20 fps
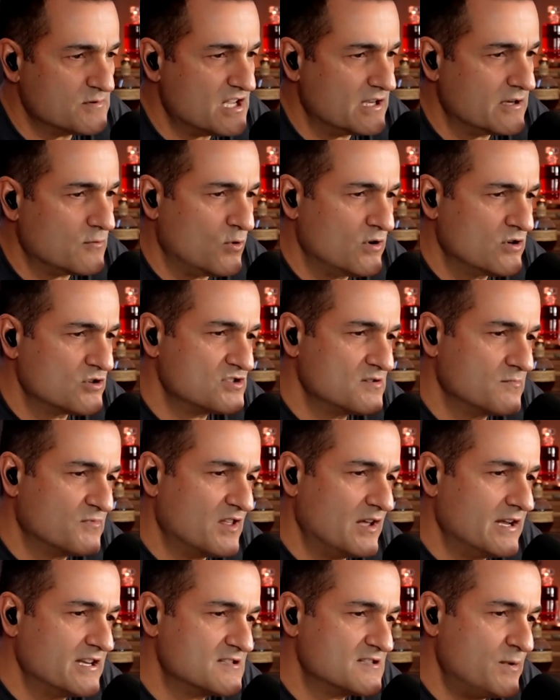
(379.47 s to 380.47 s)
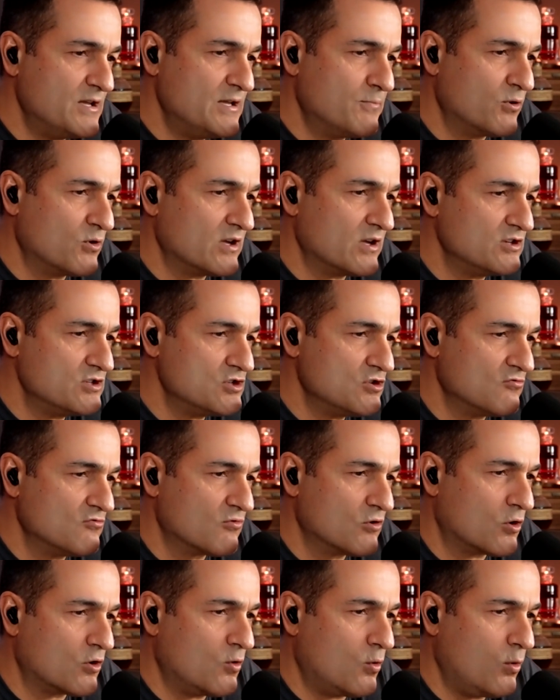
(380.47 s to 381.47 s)
Like, what are some things people can do
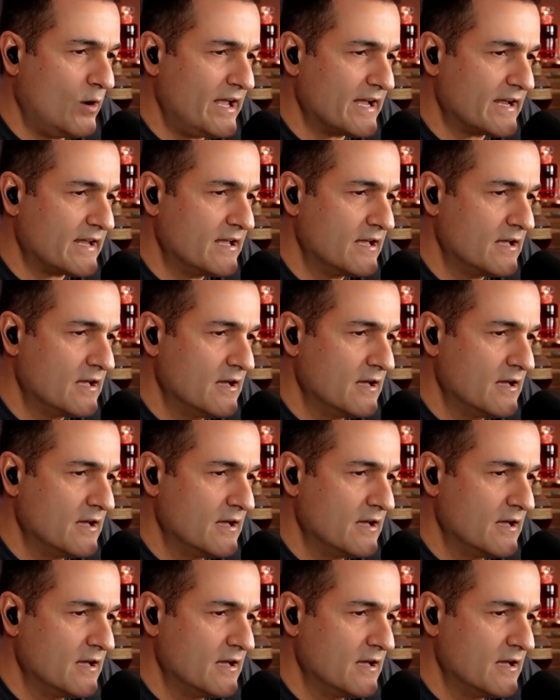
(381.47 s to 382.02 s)
real quick